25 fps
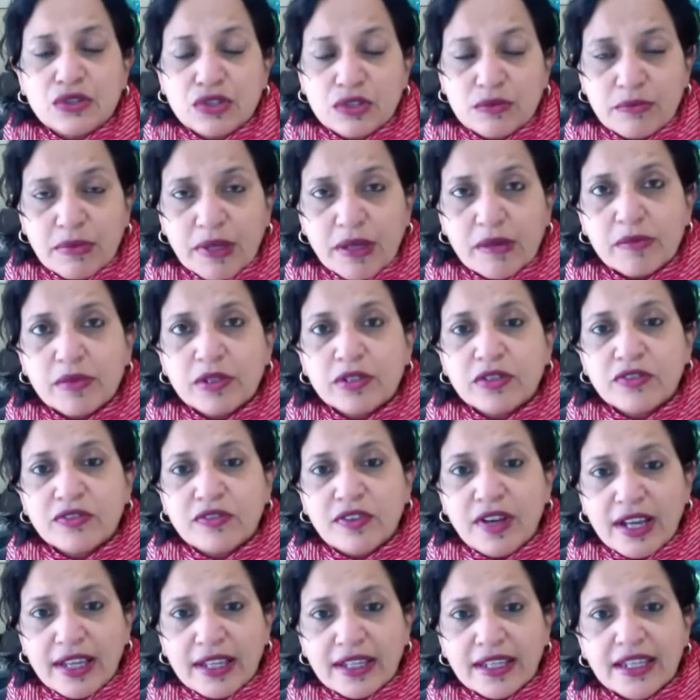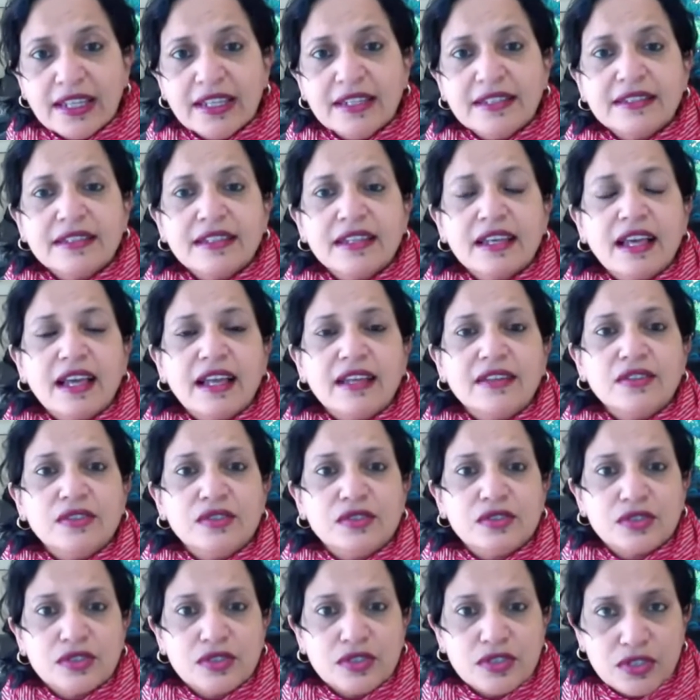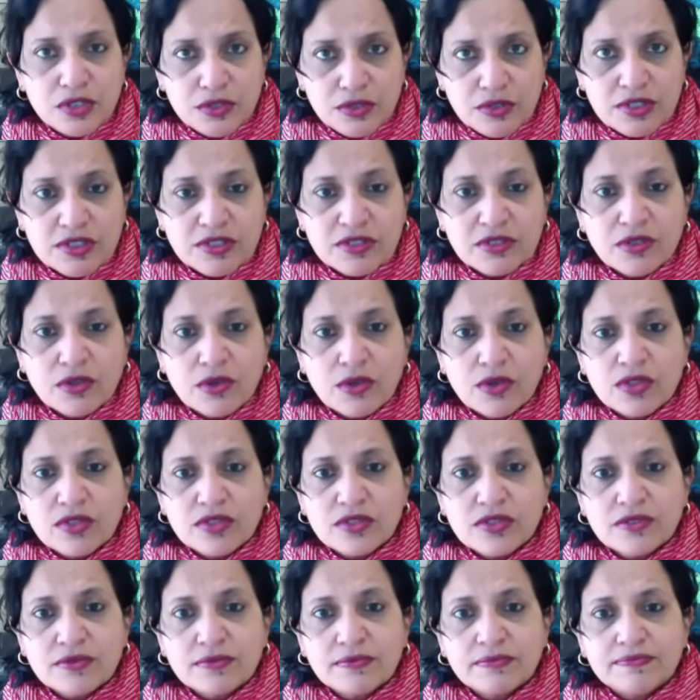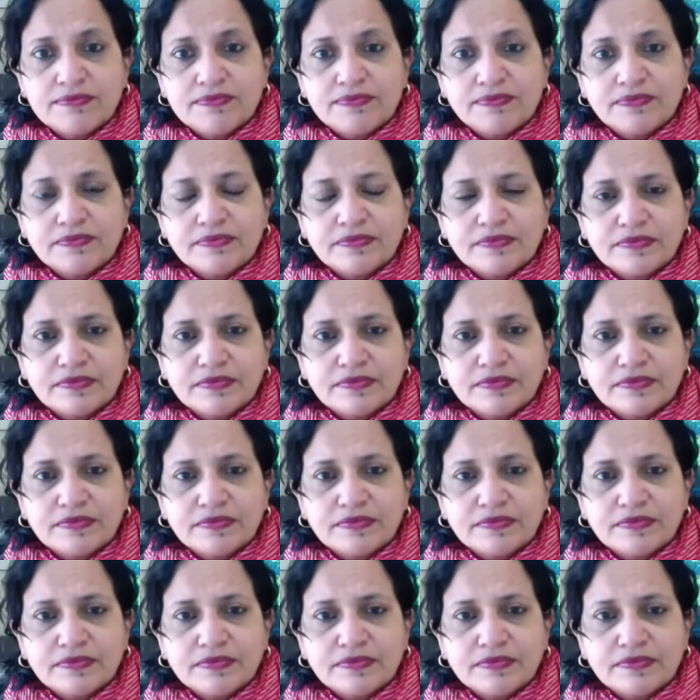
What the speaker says: You should be able to find it, and you should do this course.